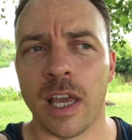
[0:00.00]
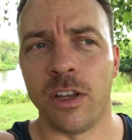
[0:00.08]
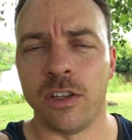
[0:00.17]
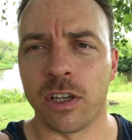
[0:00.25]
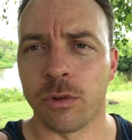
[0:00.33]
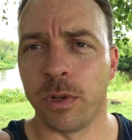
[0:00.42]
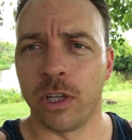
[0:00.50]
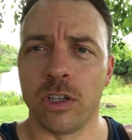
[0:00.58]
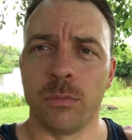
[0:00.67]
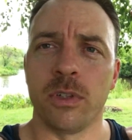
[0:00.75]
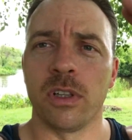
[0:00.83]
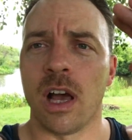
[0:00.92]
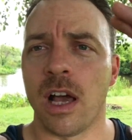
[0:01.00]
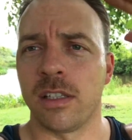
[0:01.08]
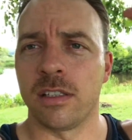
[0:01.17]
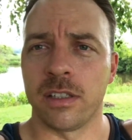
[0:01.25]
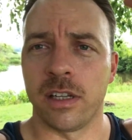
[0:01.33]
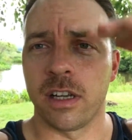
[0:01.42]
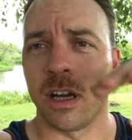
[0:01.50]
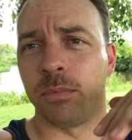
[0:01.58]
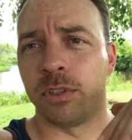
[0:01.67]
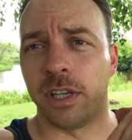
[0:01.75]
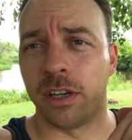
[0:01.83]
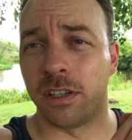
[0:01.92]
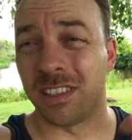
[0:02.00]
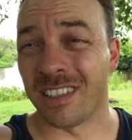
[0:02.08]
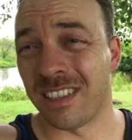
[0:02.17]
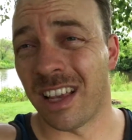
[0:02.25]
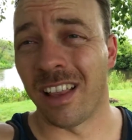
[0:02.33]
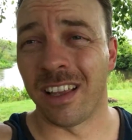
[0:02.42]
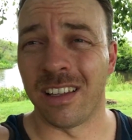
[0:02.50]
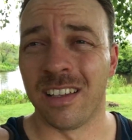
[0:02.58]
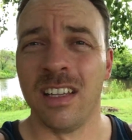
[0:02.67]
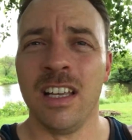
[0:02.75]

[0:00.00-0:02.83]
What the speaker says: and you can recoup your losses in a couple of years and sell it.